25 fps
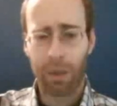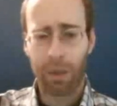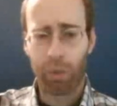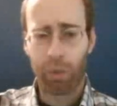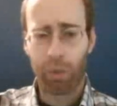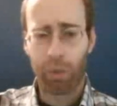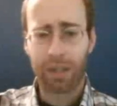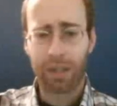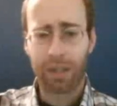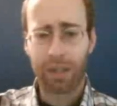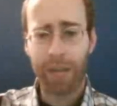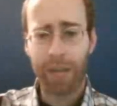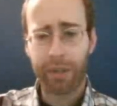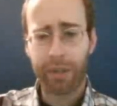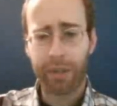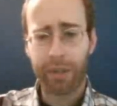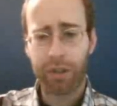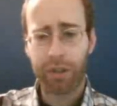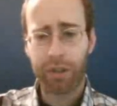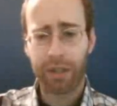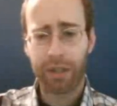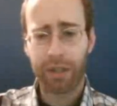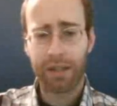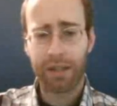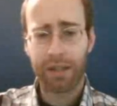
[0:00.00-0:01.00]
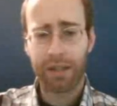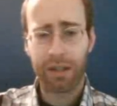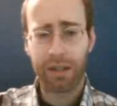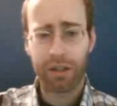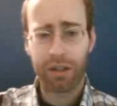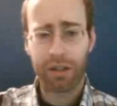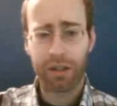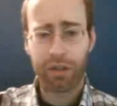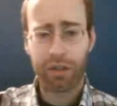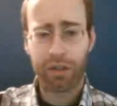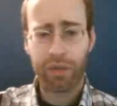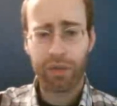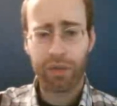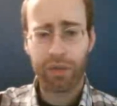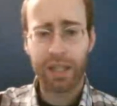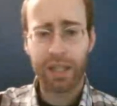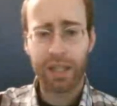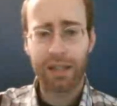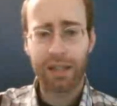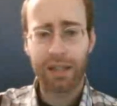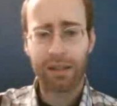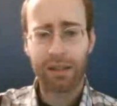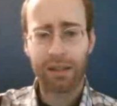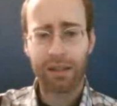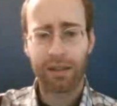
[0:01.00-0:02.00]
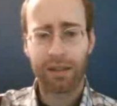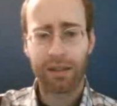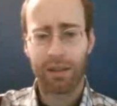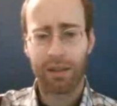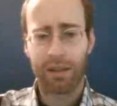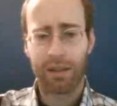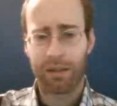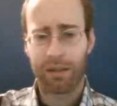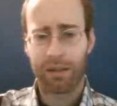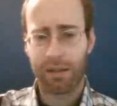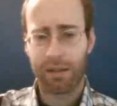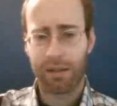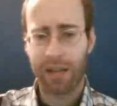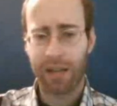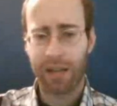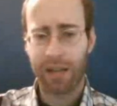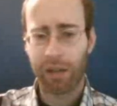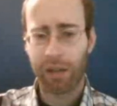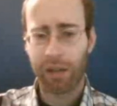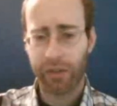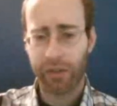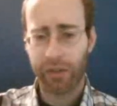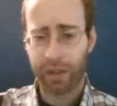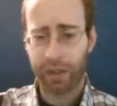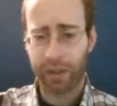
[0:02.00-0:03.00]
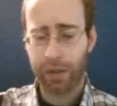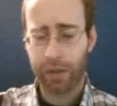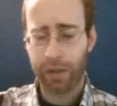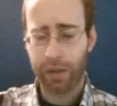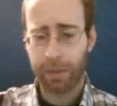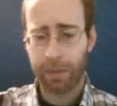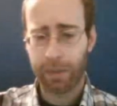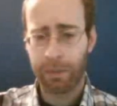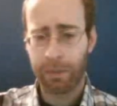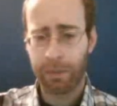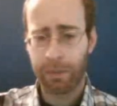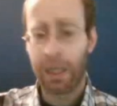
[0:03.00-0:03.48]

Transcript: Well, temperature is in degrees Celsius.